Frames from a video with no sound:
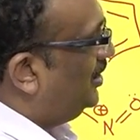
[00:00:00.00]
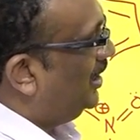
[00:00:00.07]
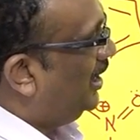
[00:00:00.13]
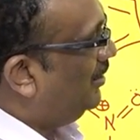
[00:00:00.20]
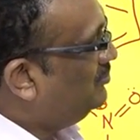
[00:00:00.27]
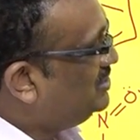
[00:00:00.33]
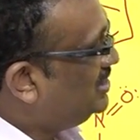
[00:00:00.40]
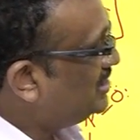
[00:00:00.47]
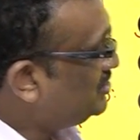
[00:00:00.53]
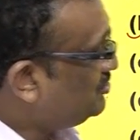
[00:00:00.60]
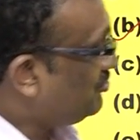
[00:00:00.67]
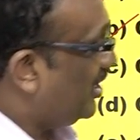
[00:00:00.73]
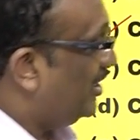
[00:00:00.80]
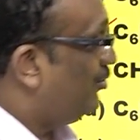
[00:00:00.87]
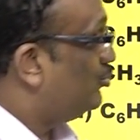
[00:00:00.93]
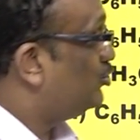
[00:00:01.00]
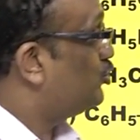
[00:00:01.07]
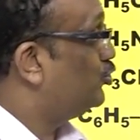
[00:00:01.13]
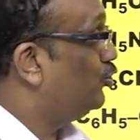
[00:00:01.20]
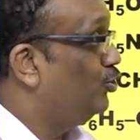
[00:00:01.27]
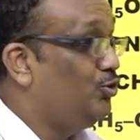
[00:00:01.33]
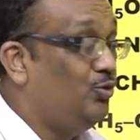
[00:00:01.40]
I'm just trying to
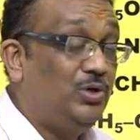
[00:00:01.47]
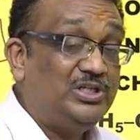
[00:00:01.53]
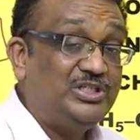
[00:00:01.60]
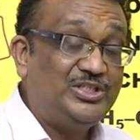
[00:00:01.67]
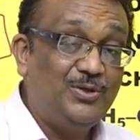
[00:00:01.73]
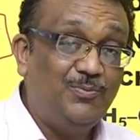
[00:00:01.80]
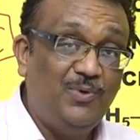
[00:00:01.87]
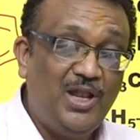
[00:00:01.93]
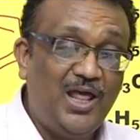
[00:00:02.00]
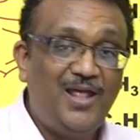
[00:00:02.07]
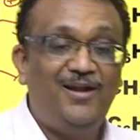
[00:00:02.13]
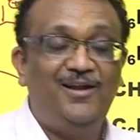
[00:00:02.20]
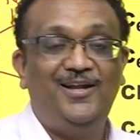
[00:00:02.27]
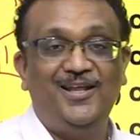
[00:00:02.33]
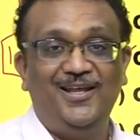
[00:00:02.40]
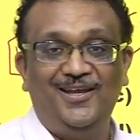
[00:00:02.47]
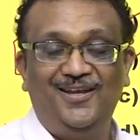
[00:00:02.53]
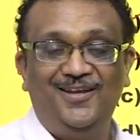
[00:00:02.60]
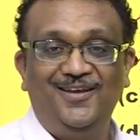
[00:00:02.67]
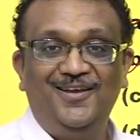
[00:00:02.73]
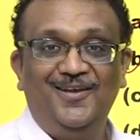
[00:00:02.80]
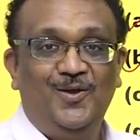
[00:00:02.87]
show you a similarity
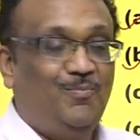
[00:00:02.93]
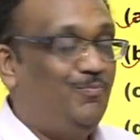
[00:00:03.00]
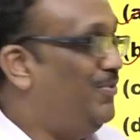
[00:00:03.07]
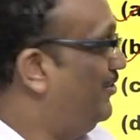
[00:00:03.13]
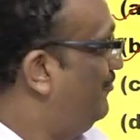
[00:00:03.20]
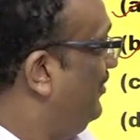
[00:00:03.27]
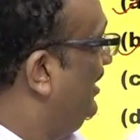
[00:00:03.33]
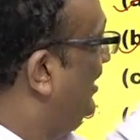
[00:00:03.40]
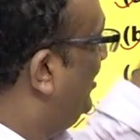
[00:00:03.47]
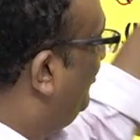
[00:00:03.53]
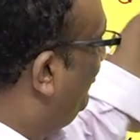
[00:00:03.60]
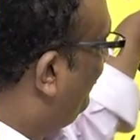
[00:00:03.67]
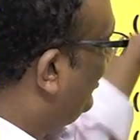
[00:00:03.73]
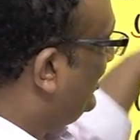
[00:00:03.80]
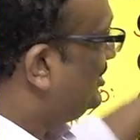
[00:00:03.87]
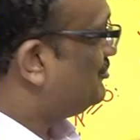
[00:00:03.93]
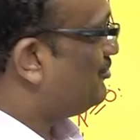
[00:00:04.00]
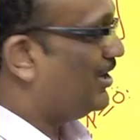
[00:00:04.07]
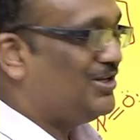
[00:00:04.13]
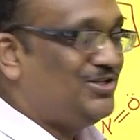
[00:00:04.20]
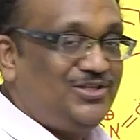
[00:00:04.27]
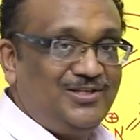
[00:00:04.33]
between different
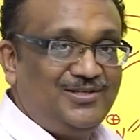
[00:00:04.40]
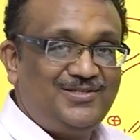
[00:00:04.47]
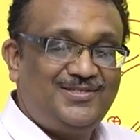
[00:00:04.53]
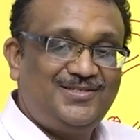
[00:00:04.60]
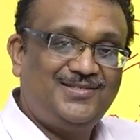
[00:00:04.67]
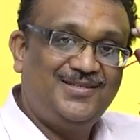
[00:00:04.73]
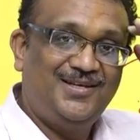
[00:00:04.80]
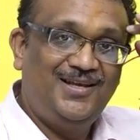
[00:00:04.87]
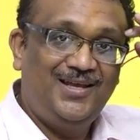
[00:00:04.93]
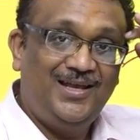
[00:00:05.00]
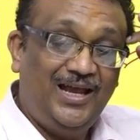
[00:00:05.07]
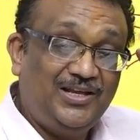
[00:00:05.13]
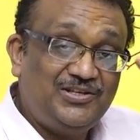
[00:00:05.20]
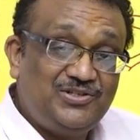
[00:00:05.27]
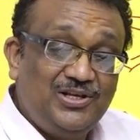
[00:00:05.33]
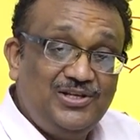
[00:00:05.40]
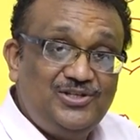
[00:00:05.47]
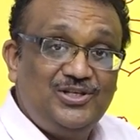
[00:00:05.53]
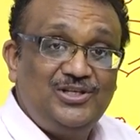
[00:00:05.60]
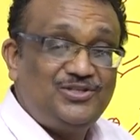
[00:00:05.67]
structures. Essential